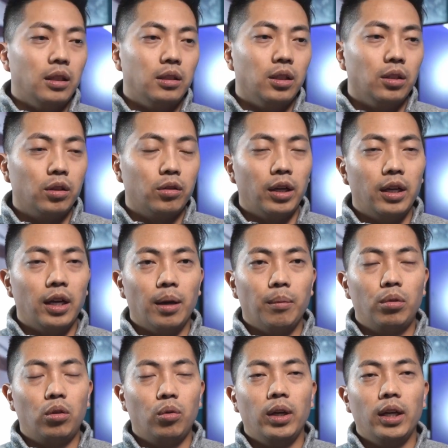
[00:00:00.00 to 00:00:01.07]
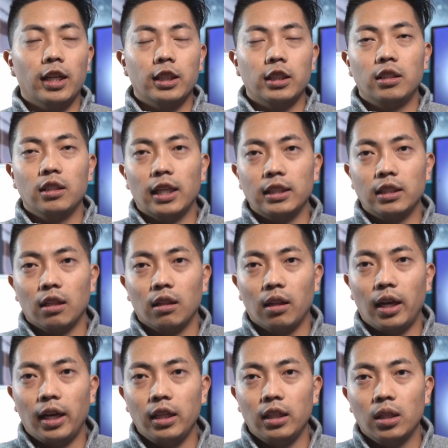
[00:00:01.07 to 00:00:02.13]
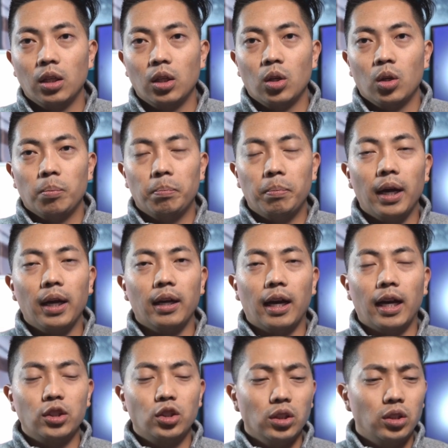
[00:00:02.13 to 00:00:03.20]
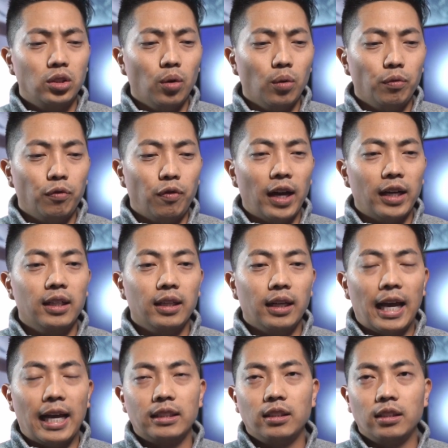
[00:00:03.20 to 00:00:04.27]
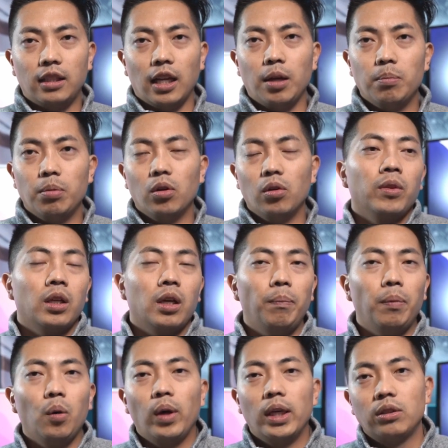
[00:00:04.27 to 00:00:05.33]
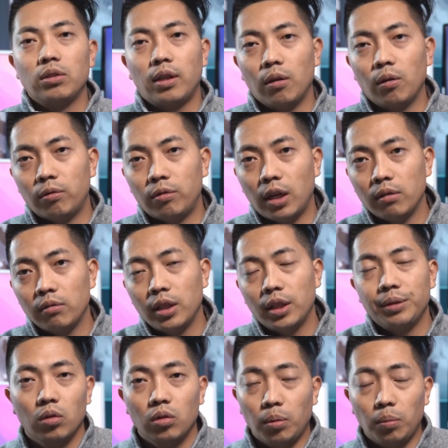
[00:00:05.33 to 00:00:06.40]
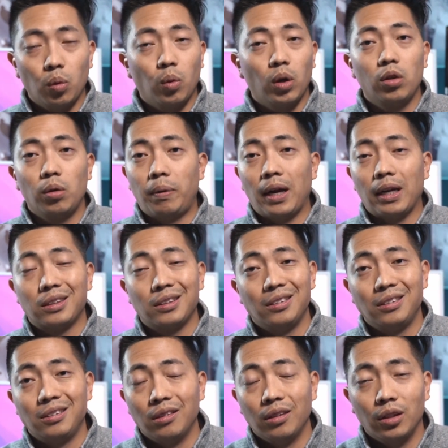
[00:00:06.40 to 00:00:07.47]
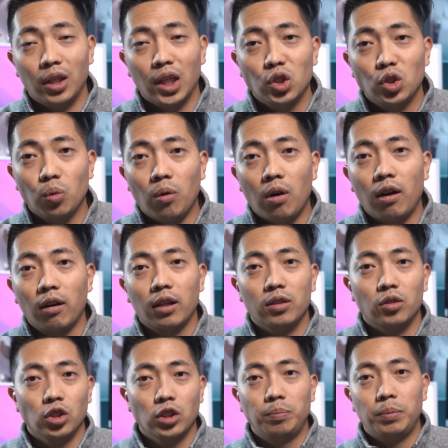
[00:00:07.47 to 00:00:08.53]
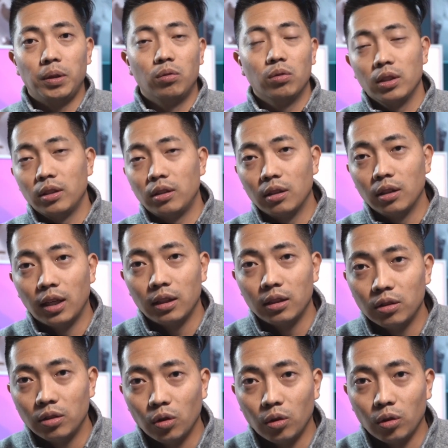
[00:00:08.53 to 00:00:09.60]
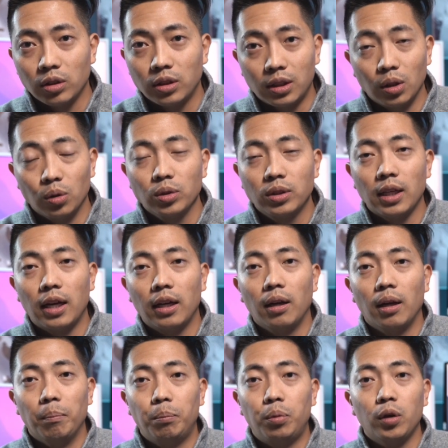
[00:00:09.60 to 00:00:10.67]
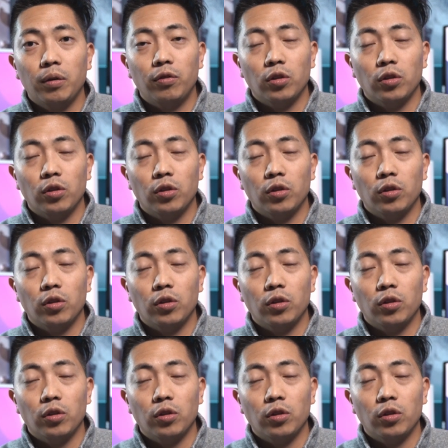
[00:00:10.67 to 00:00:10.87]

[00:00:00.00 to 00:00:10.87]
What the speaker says: Zhiyun Crane M3 is nice and light, but I just don't find it as stable. A couple of ways to go around it. Number one, you practice the ninja walk and just be really good at your skill set and prove